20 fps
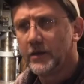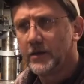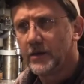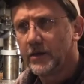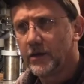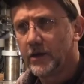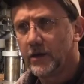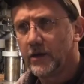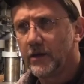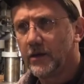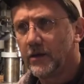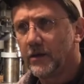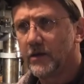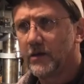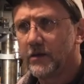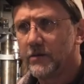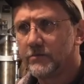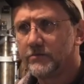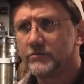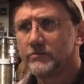
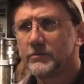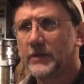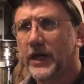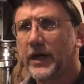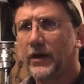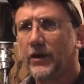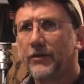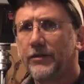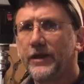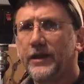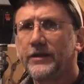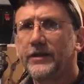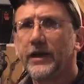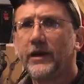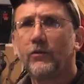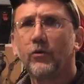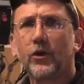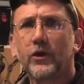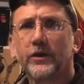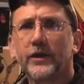I don't think they
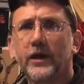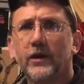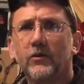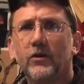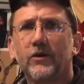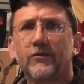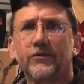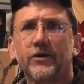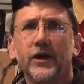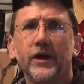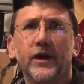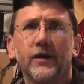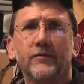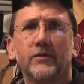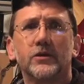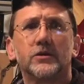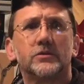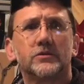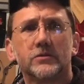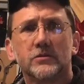work that well for
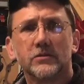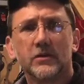hammers.